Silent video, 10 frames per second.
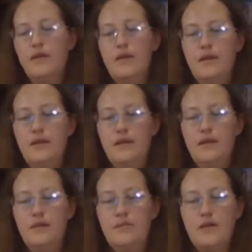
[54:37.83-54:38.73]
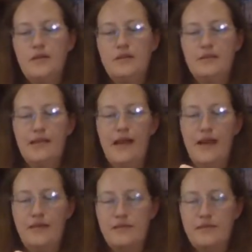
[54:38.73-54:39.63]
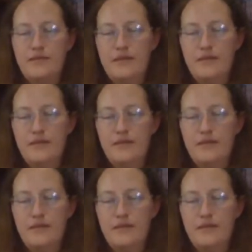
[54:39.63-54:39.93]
And now I'm at the last